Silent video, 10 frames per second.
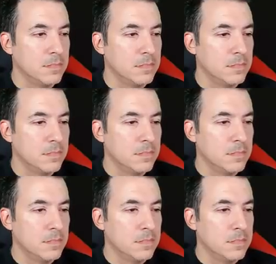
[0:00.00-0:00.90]
by the
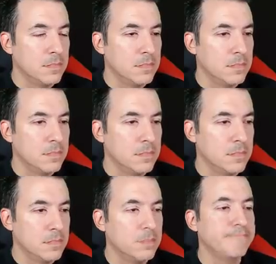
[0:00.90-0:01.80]
deadly Spanish
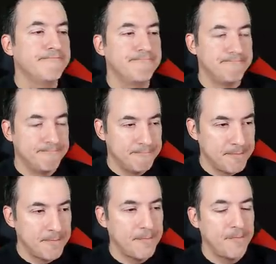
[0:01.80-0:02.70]
flu pandemic.
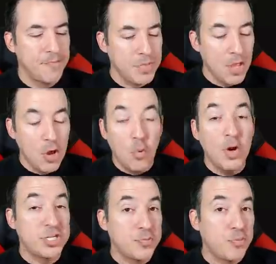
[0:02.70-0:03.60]

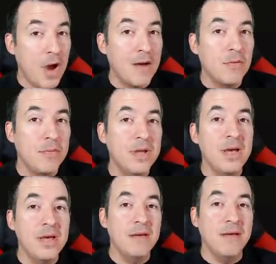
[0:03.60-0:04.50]
Which
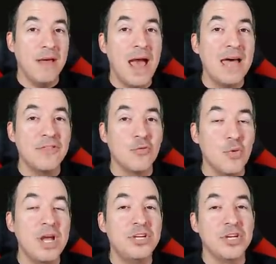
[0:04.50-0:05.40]
probably had the
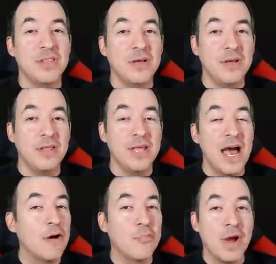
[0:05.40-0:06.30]
reach and the
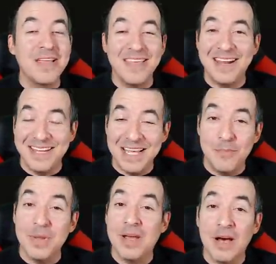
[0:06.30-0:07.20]
outbreak that it
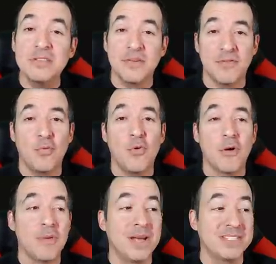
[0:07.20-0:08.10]
did because of the
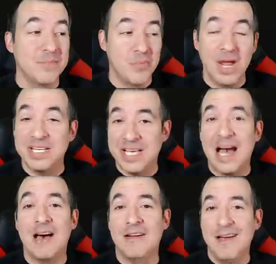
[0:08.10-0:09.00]
war, because it breaks
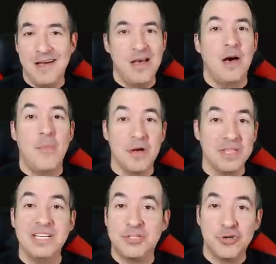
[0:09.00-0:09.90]
out among
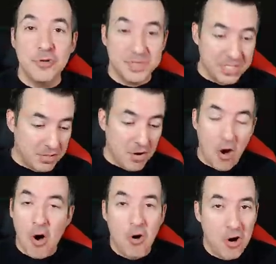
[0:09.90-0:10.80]
these troops that are
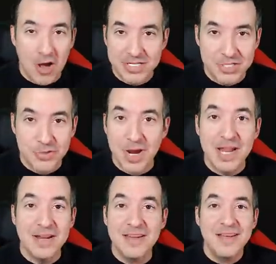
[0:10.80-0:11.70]
all
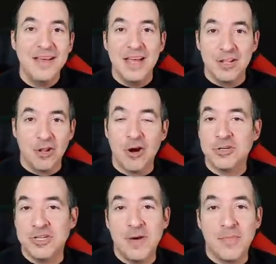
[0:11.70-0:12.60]
concentrated in
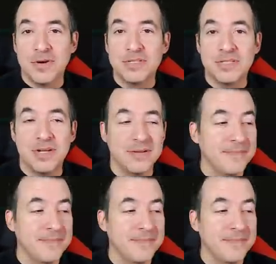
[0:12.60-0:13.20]
large numbers.